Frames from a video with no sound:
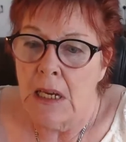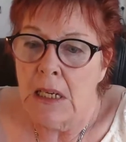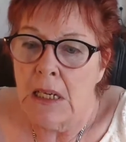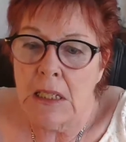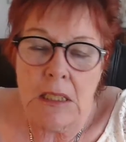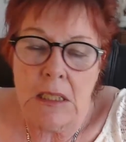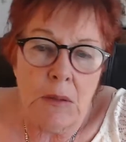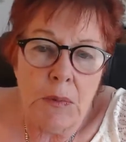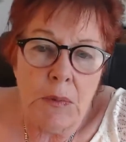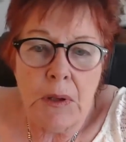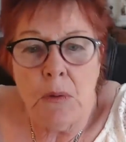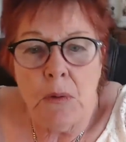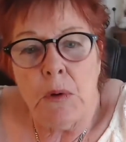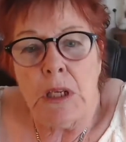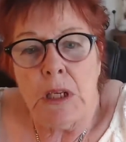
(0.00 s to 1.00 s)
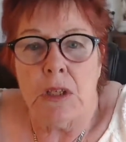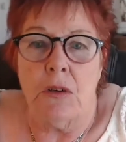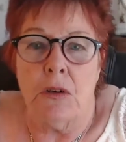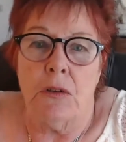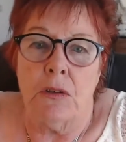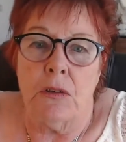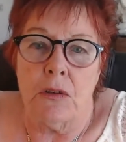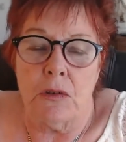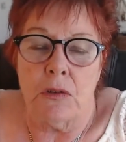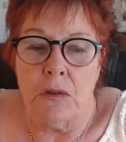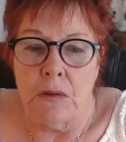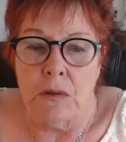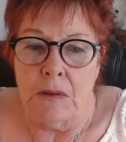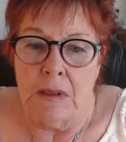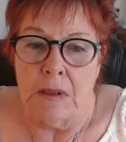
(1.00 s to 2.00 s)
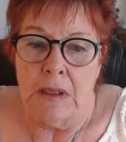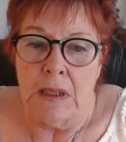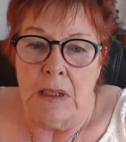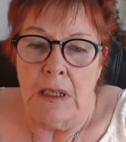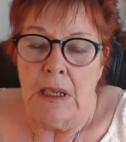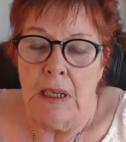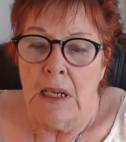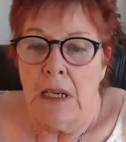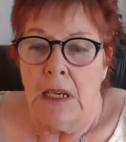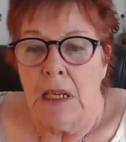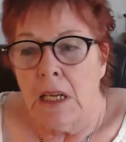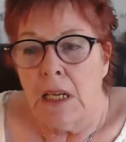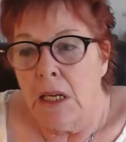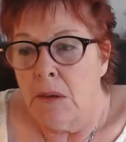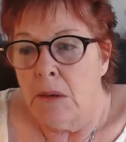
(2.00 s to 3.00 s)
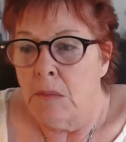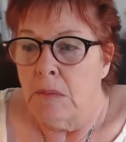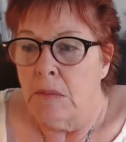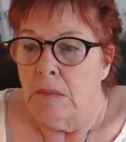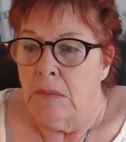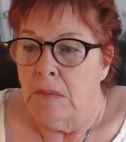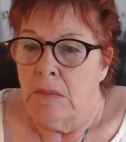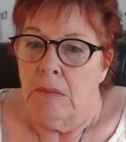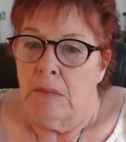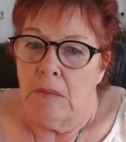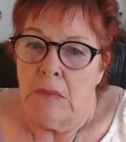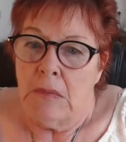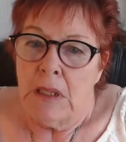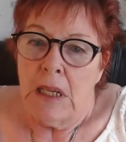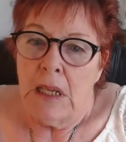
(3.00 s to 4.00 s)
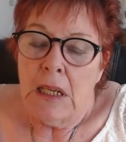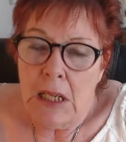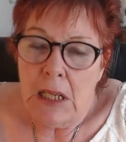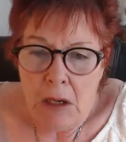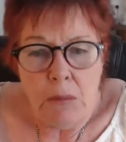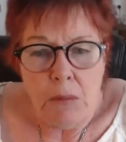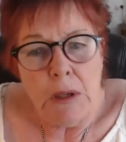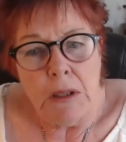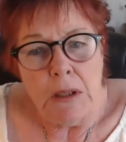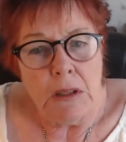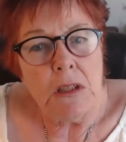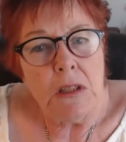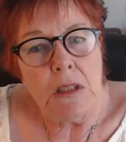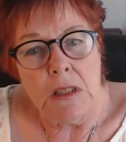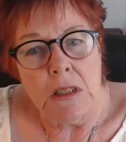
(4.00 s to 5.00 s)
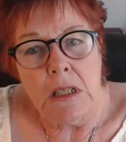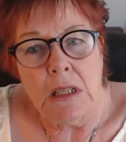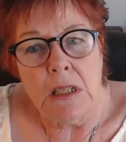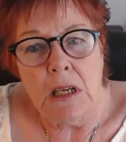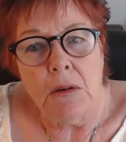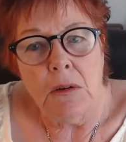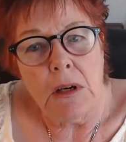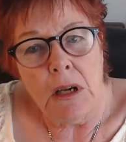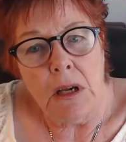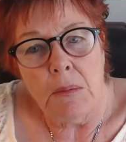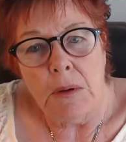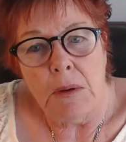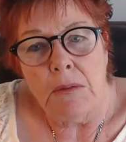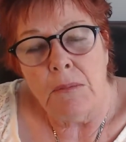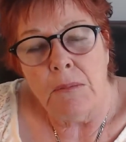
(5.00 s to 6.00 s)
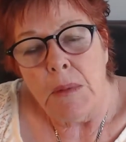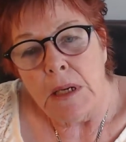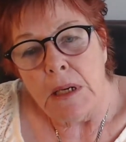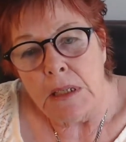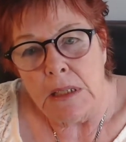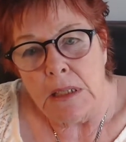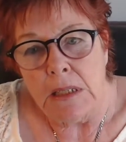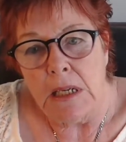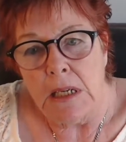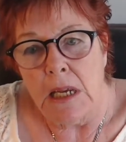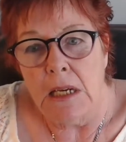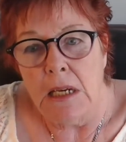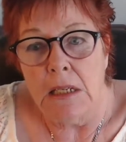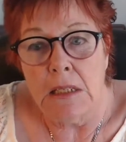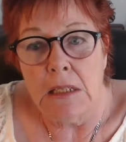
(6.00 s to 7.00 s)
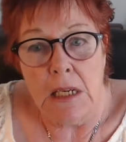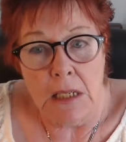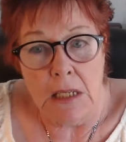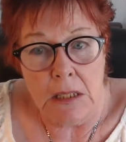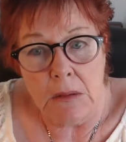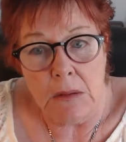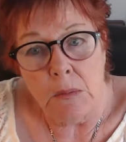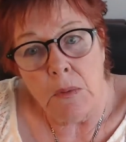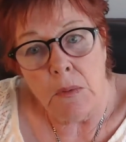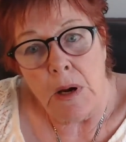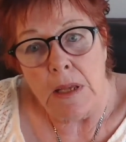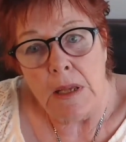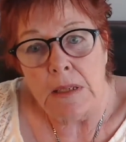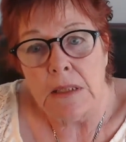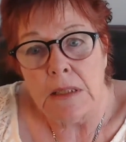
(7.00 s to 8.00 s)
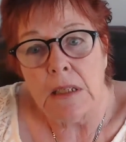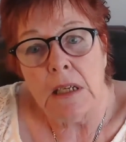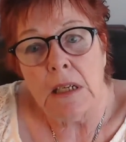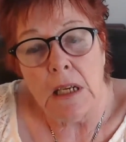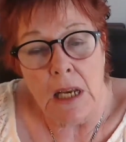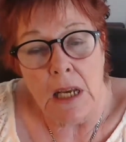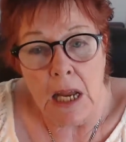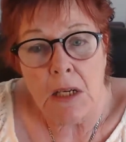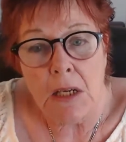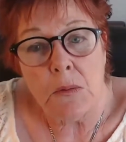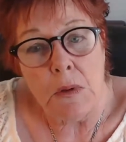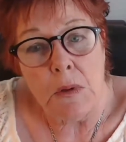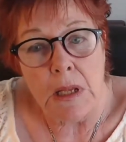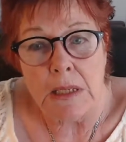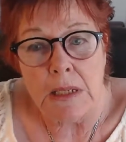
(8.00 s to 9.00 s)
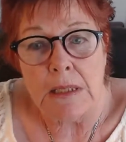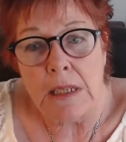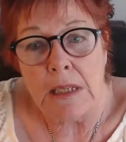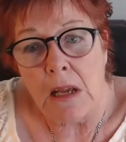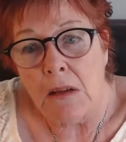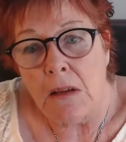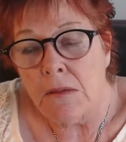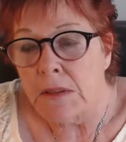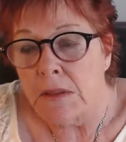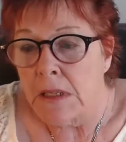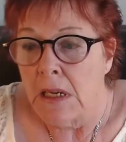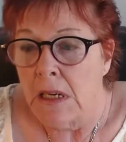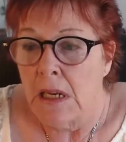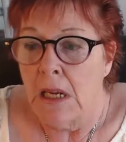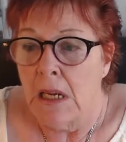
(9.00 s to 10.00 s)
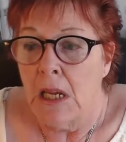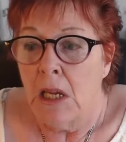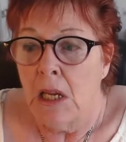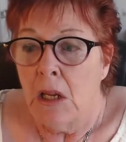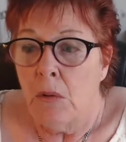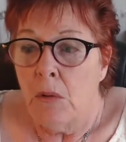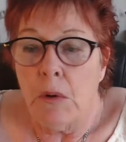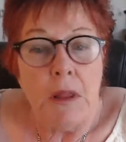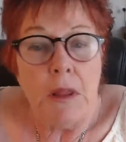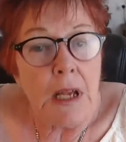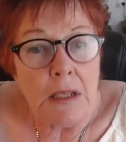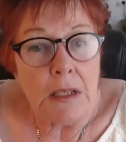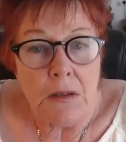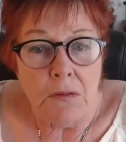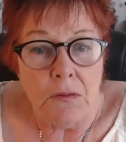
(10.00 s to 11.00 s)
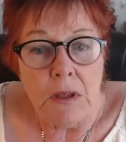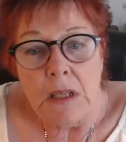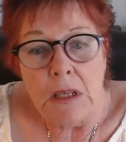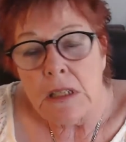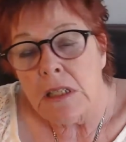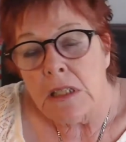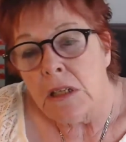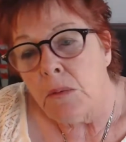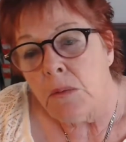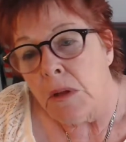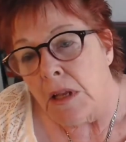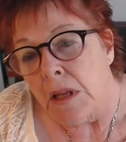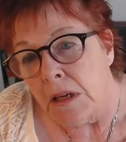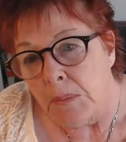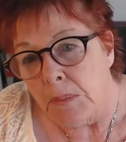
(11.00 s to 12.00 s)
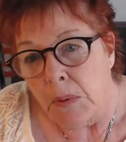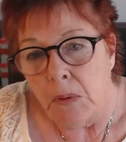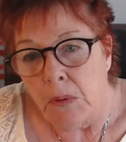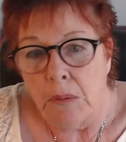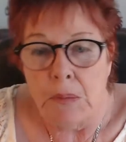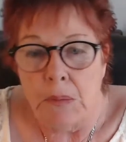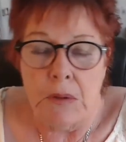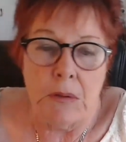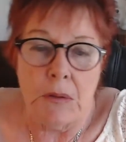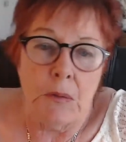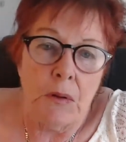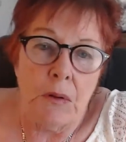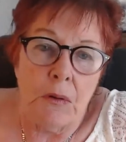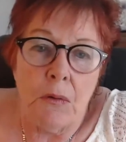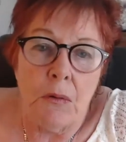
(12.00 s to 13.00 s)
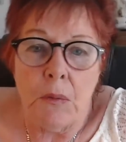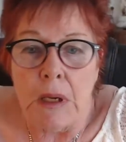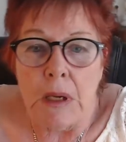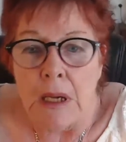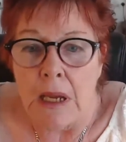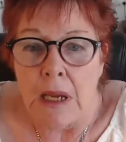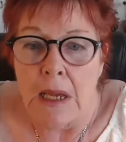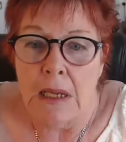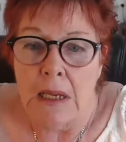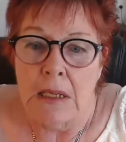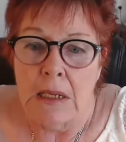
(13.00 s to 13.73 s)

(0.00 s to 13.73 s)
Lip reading: It's something we don't do. Yeah, we could just sit there a couple of minutes a day and take some breaths and connect with ourselves, with our divinity, with our purpose, with who we are.